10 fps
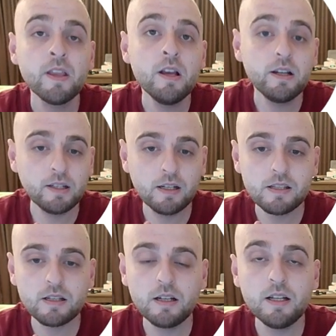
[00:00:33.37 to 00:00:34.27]

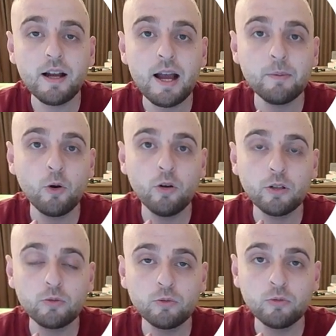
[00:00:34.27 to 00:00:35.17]
Realistically, I'm going
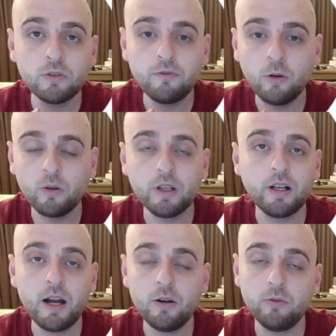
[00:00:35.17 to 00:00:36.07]
to do the following. I
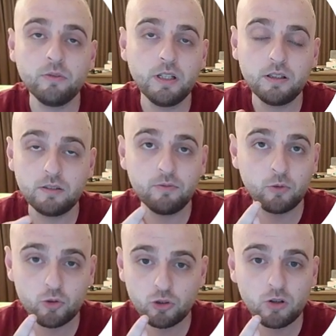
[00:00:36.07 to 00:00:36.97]
will need for
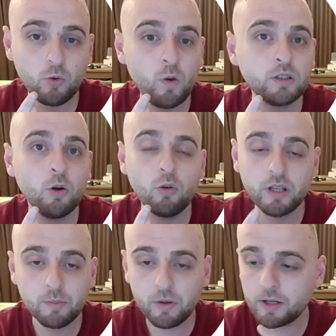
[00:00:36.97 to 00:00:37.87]
sure one
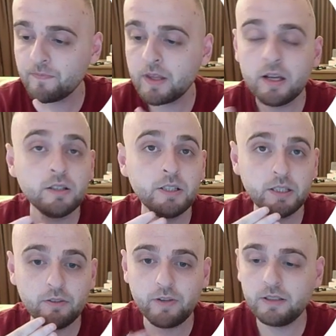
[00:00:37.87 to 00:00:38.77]
goalkeeper, 3
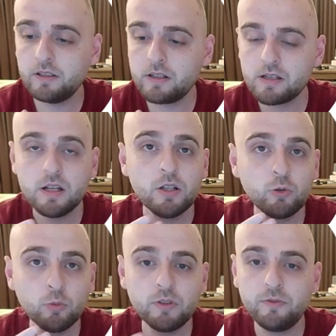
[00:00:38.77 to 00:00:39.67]
defenders, 2
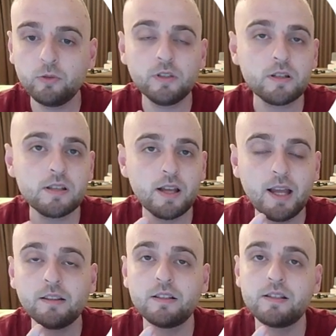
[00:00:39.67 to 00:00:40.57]
midfielders, and
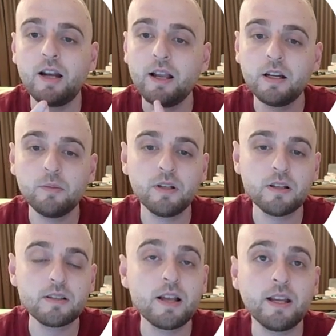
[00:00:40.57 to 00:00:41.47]
a striker because
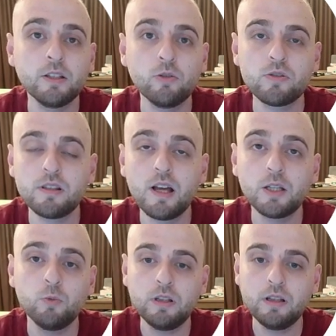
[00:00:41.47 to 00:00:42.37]
I cannot start
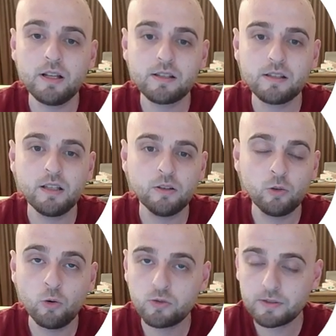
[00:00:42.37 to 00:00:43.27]
with less than
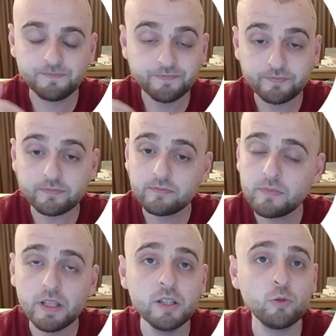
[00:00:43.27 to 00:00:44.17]
those
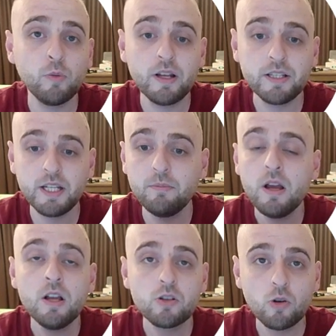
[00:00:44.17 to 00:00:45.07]
into my team.
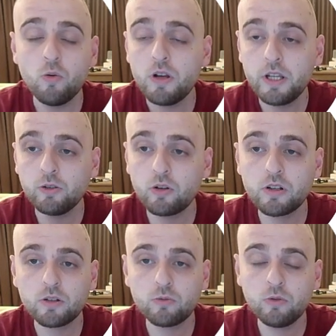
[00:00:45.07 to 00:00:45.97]
So in order
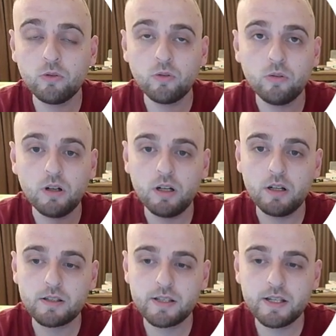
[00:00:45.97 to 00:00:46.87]
to
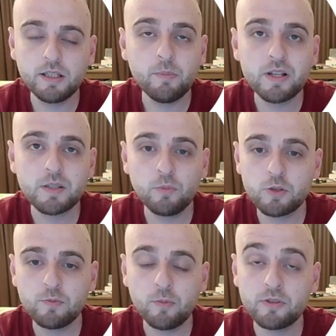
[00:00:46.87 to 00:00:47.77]
see the best possible
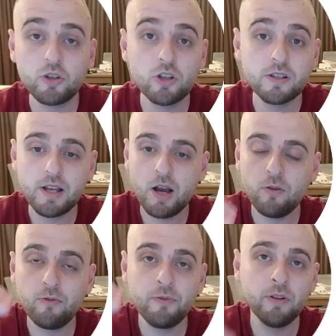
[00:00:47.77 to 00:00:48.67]
positions, I will
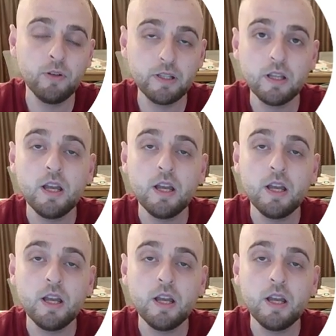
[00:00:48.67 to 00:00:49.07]
fill in